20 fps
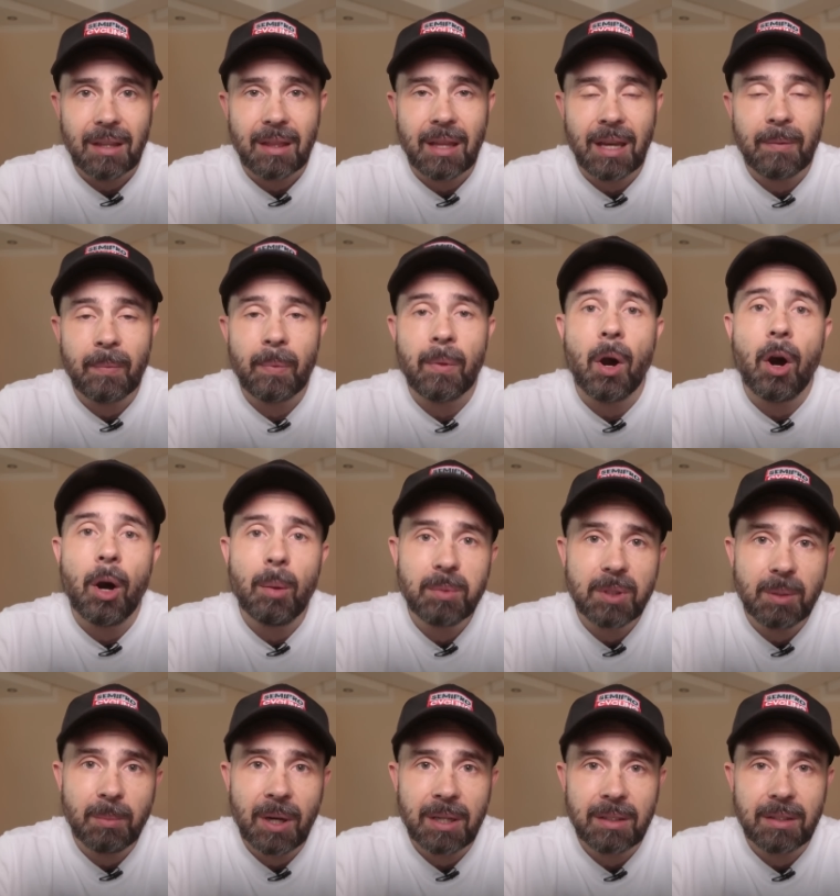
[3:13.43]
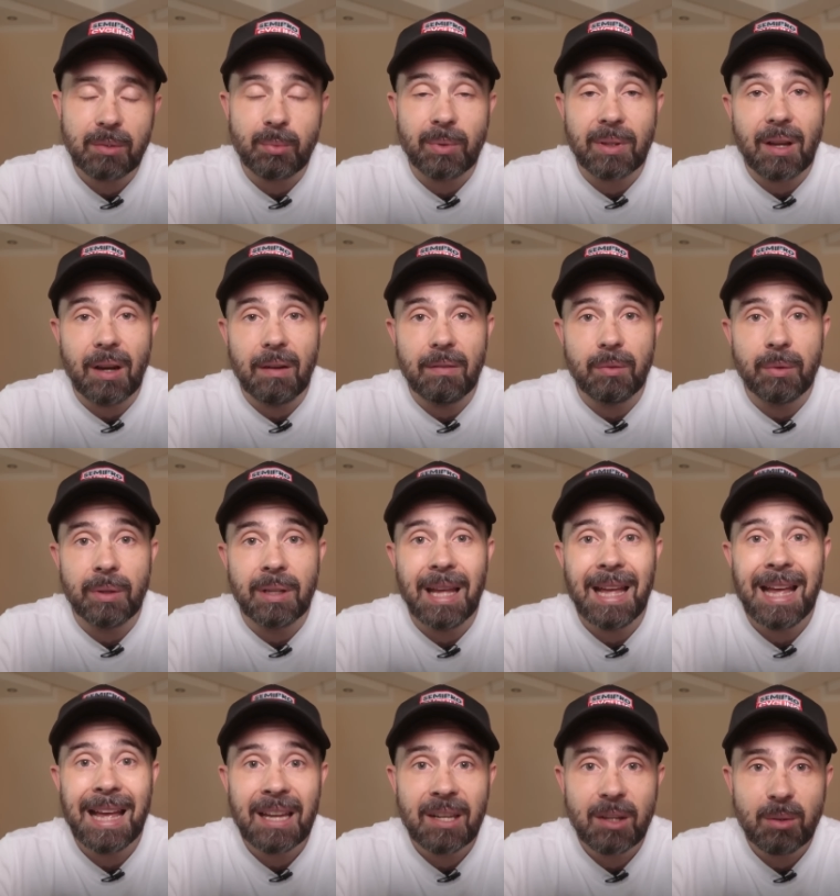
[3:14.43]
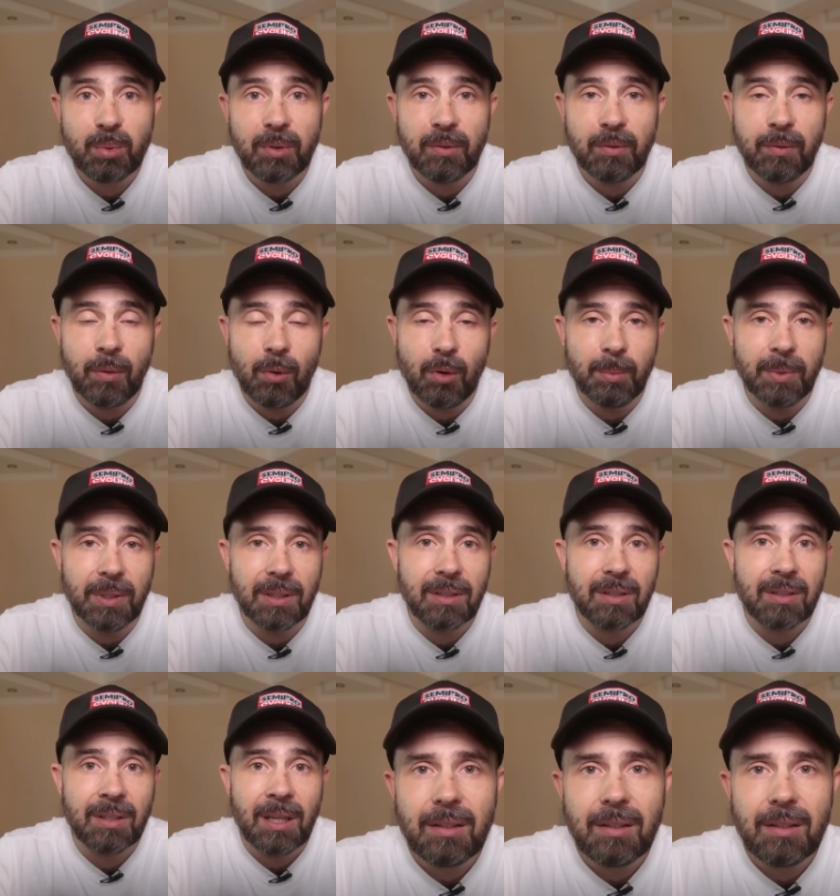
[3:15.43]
that optimizes recovery and performance.